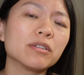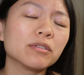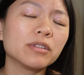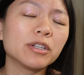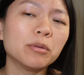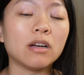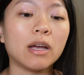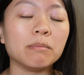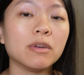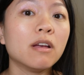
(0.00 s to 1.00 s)
earlier.
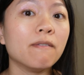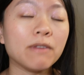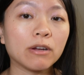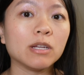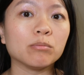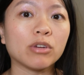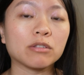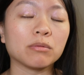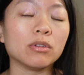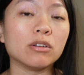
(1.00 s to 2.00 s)
I'm very
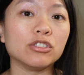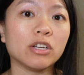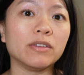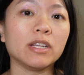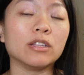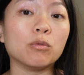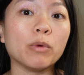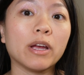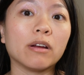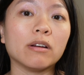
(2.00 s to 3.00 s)
impressed with longevity and the
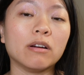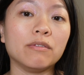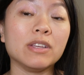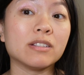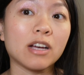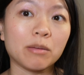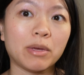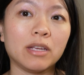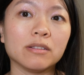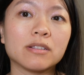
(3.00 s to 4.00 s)
wear of these eye
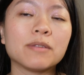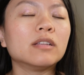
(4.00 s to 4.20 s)
paints.